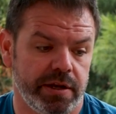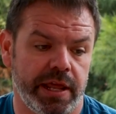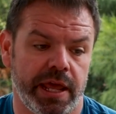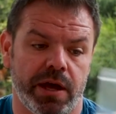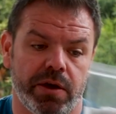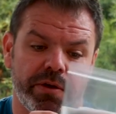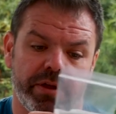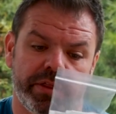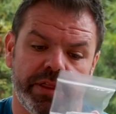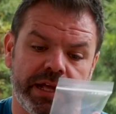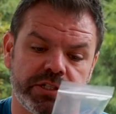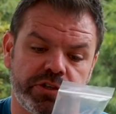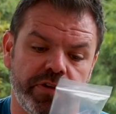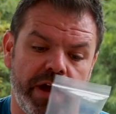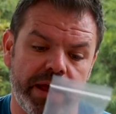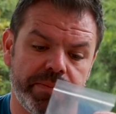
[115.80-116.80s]
Now,
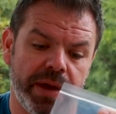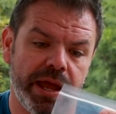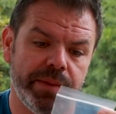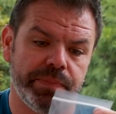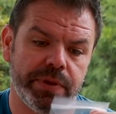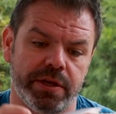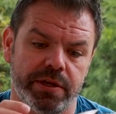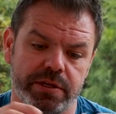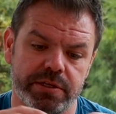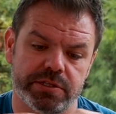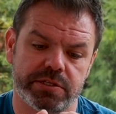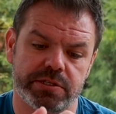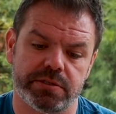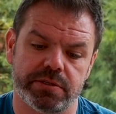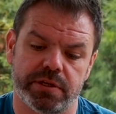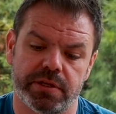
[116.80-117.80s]
that's great, mate,
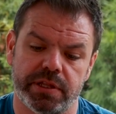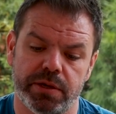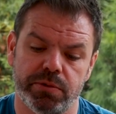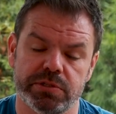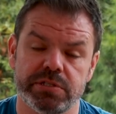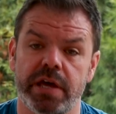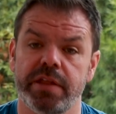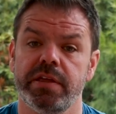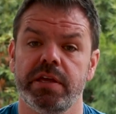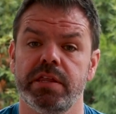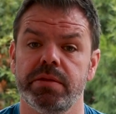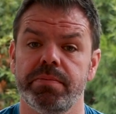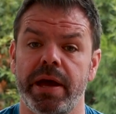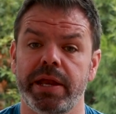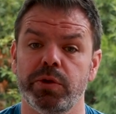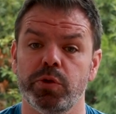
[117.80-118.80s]
because there was nothing in
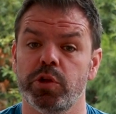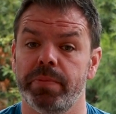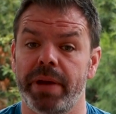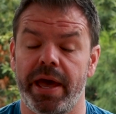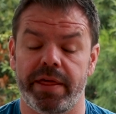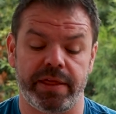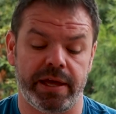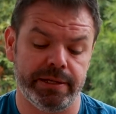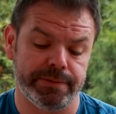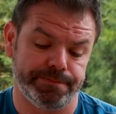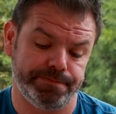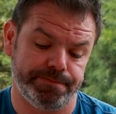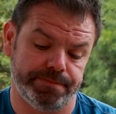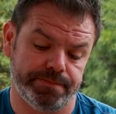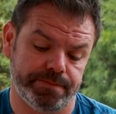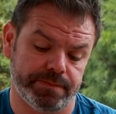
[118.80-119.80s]
the manual about that.
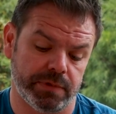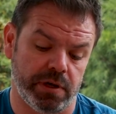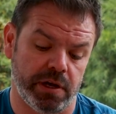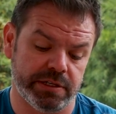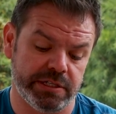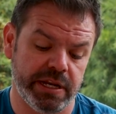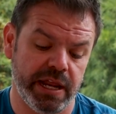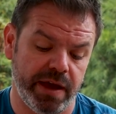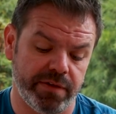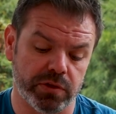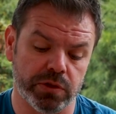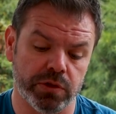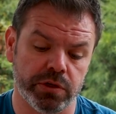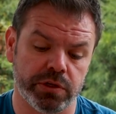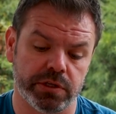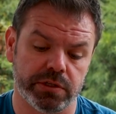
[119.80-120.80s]
I did have a
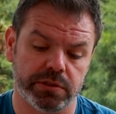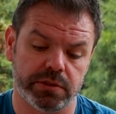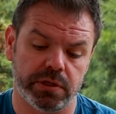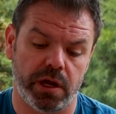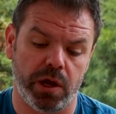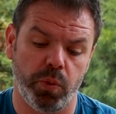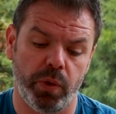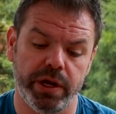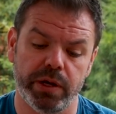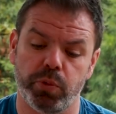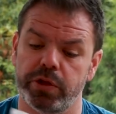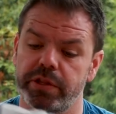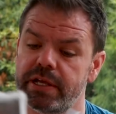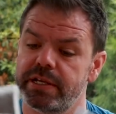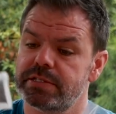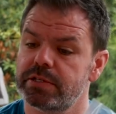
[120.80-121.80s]
look. I wondered
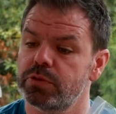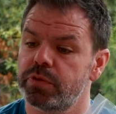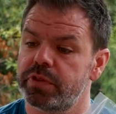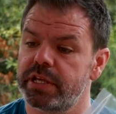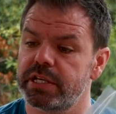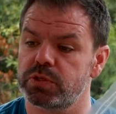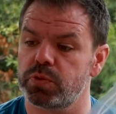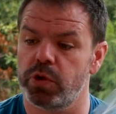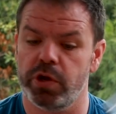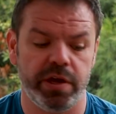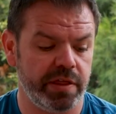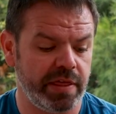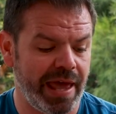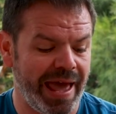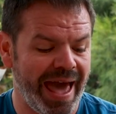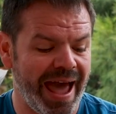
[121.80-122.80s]
what these little things were.
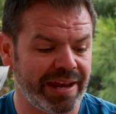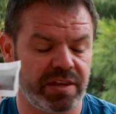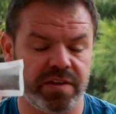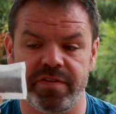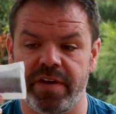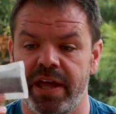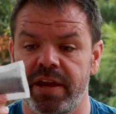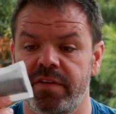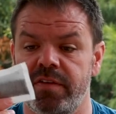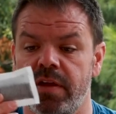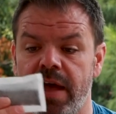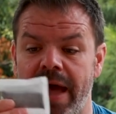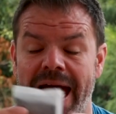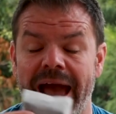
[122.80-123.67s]
They're activated